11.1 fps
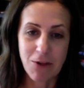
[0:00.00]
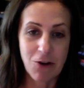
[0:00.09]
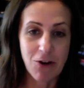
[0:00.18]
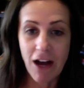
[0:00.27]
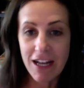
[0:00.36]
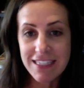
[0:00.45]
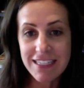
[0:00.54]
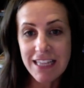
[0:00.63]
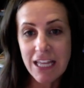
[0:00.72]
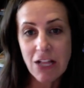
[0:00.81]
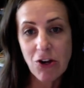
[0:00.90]
you're
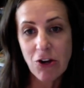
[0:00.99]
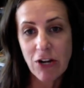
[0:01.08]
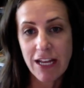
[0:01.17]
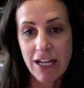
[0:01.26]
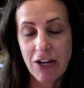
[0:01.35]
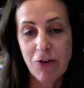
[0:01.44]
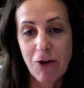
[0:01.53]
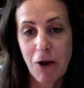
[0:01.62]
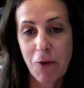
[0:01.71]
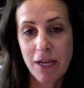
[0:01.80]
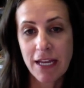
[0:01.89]
constantly learning and
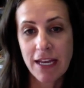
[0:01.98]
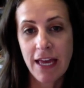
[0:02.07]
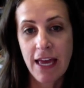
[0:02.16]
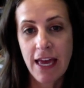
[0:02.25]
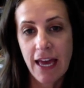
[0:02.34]
growing